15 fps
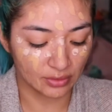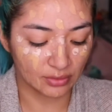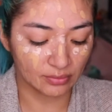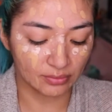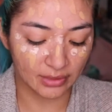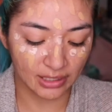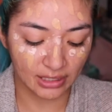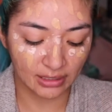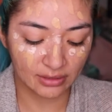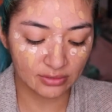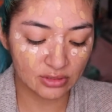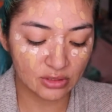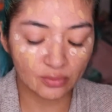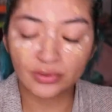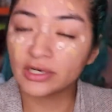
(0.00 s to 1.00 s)
Right now,
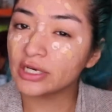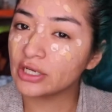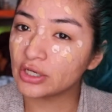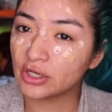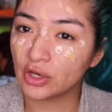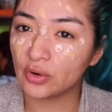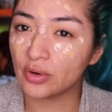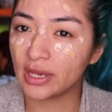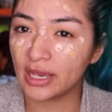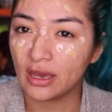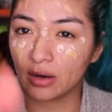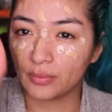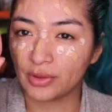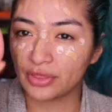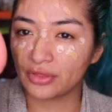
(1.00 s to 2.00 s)
so we're going to go
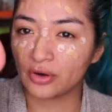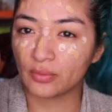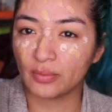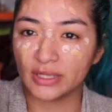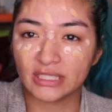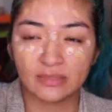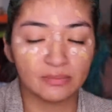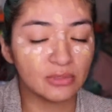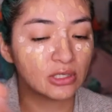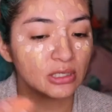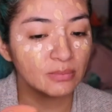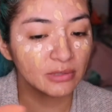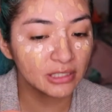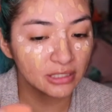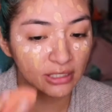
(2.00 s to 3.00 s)
ahead with our Wet
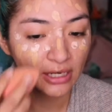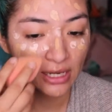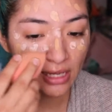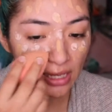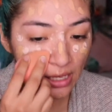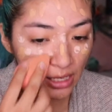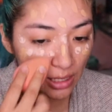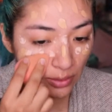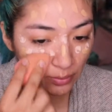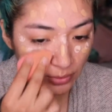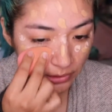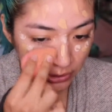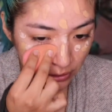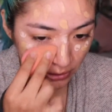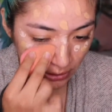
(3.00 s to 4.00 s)
Beauty Blender and
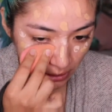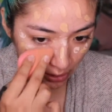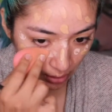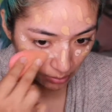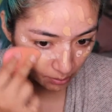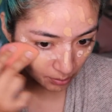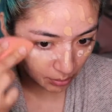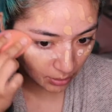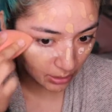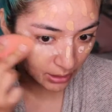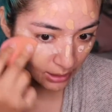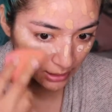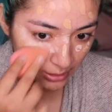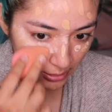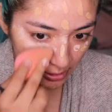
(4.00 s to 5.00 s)
we're just going to
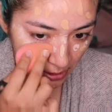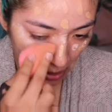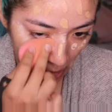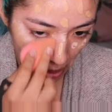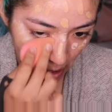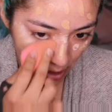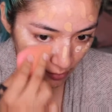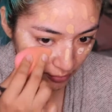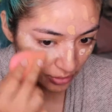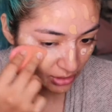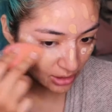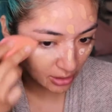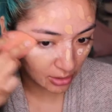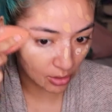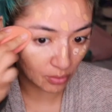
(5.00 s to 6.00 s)
blend
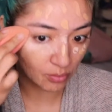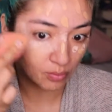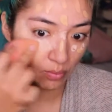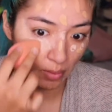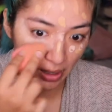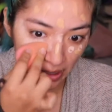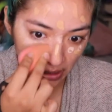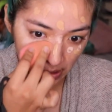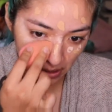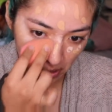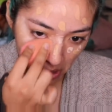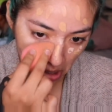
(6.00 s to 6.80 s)
everything away.